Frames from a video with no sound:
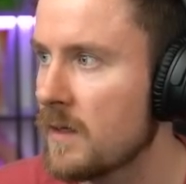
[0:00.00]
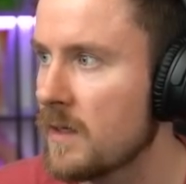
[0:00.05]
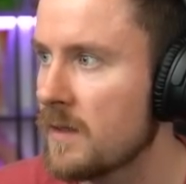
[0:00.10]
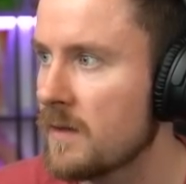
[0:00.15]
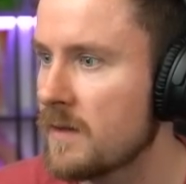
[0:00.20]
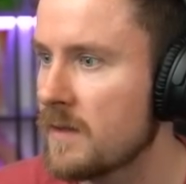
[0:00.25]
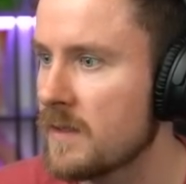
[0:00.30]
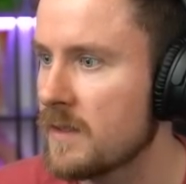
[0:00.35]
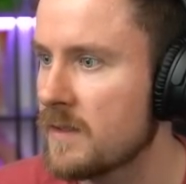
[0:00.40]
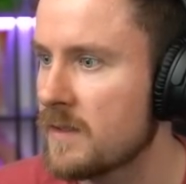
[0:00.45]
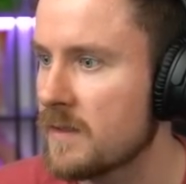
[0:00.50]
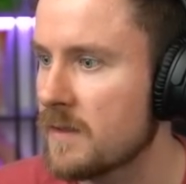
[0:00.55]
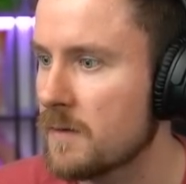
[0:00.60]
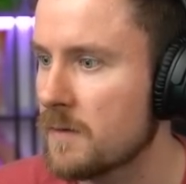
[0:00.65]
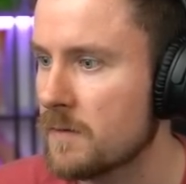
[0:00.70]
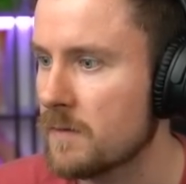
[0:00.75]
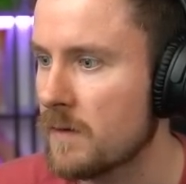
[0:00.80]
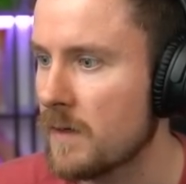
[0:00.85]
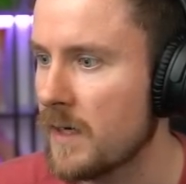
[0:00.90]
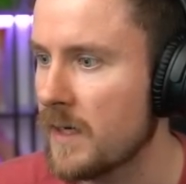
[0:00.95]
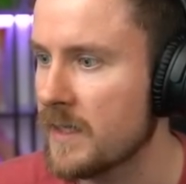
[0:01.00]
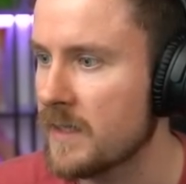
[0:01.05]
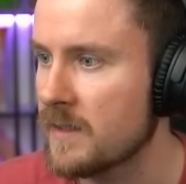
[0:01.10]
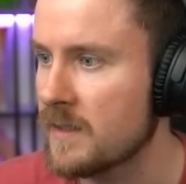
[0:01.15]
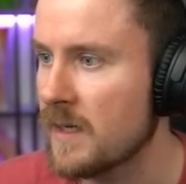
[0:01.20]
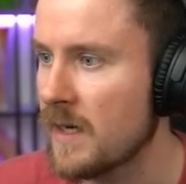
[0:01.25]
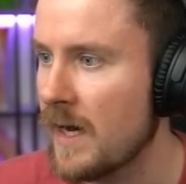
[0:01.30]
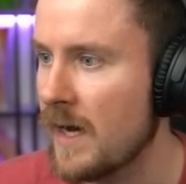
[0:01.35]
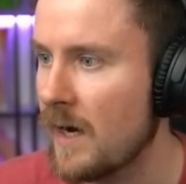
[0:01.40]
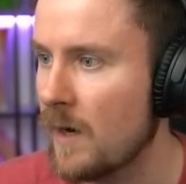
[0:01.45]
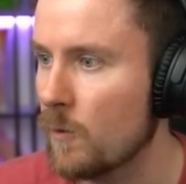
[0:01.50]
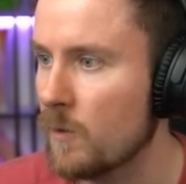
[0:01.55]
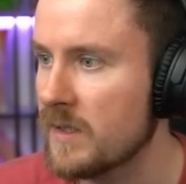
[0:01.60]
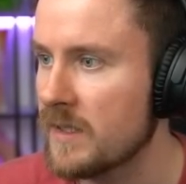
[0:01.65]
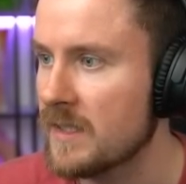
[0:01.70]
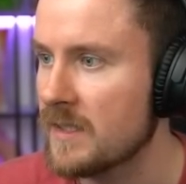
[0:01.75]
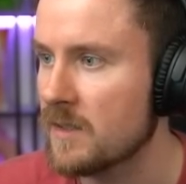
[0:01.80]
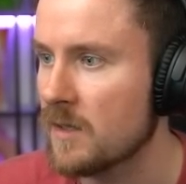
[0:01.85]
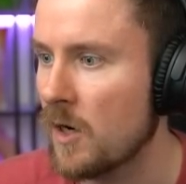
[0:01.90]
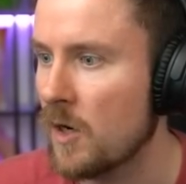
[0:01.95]
and this right now
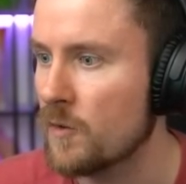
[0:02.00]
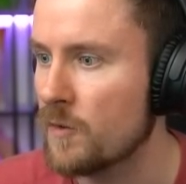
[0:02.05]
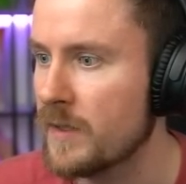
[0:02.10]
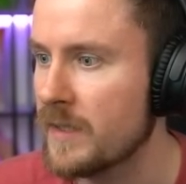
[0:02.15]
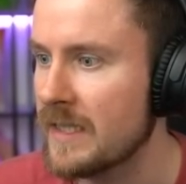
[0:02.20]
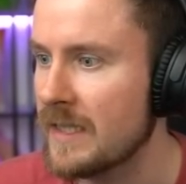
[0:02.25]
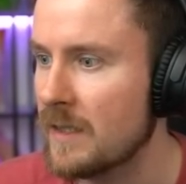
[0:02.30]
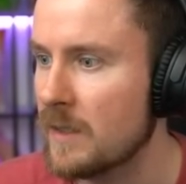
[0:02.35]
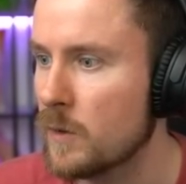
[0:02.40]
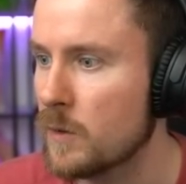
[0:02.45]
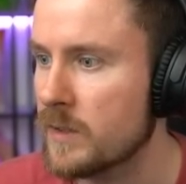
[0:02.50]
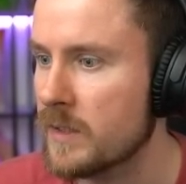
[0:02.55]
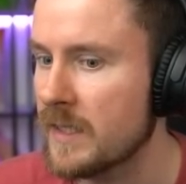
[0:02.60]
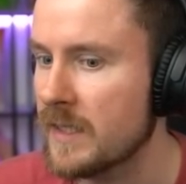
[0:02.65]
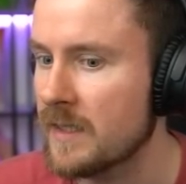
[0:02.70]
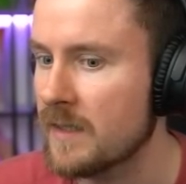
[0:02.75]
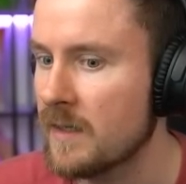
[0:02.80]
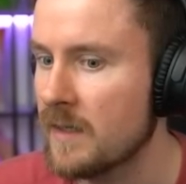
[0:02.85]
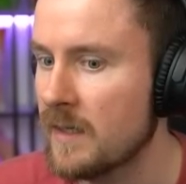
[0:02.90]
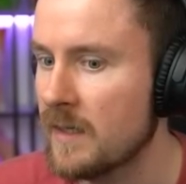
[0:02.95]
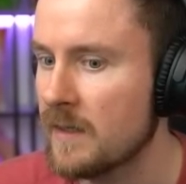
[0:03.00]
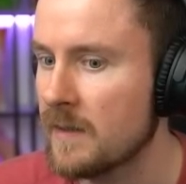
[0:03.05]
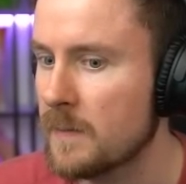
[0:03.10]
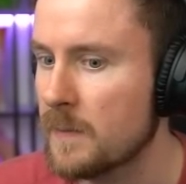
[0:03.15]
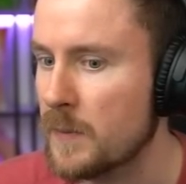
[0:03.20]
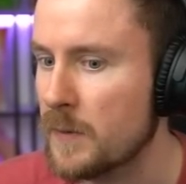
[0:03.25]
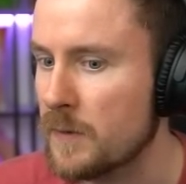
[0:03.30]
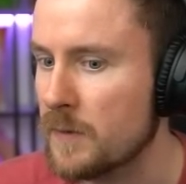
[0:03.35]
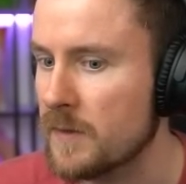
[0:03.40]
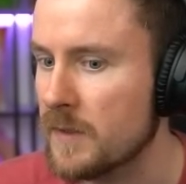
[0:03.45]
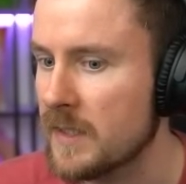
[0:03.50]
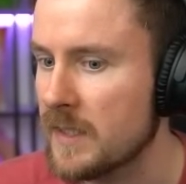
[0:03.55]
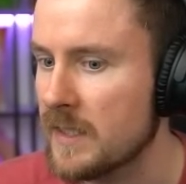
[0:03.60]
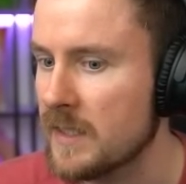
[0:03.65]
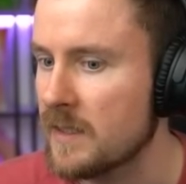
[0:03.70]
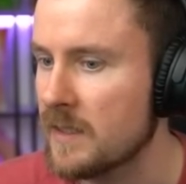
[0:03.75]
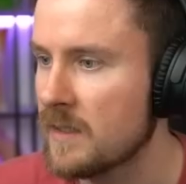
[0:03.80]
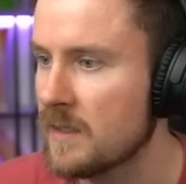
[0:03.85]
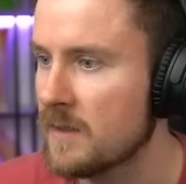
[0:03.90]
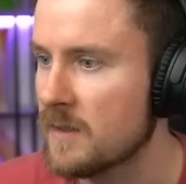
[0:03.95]
is already looking
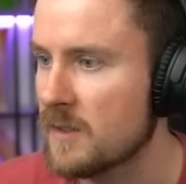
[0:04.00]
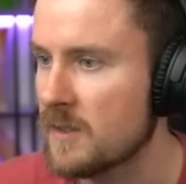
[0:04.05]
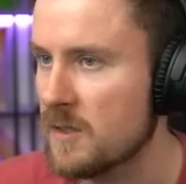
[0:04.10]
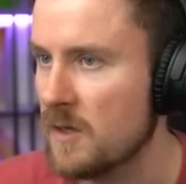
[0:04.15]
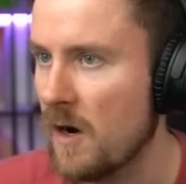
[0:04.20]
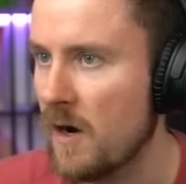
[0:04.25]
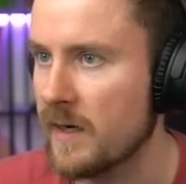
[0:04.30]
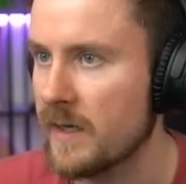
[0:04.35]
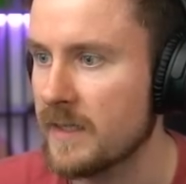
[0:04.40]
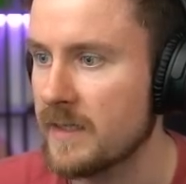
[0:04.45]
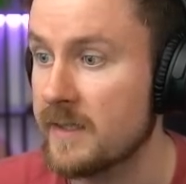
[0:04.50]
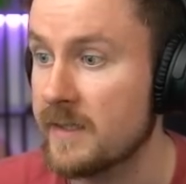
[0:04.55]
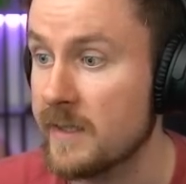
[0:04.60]
pretty solid.